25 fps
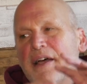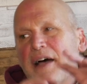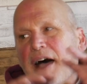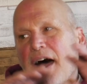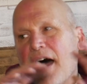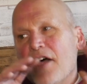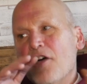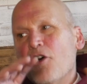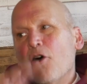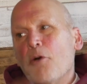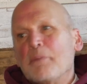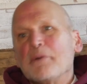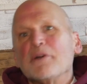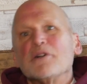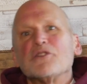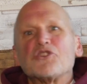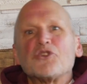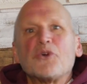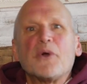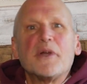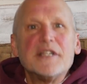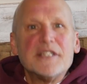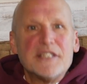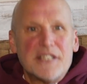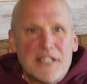I hope you'll
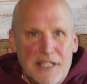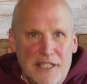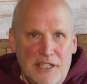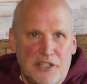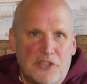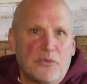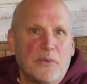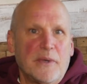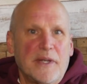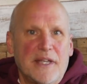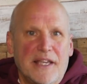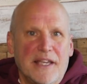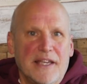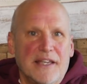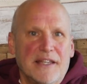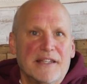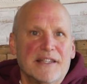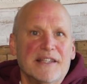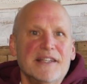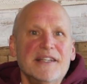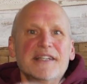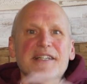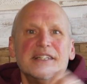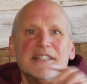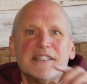join us this weekend.
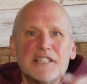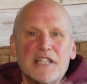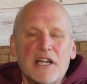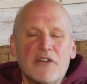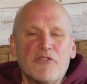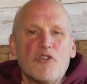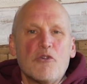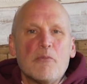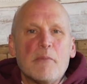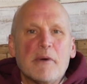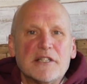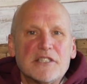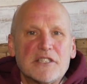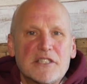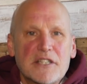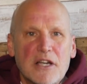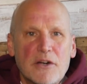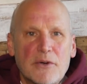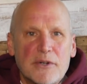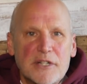Several months ago,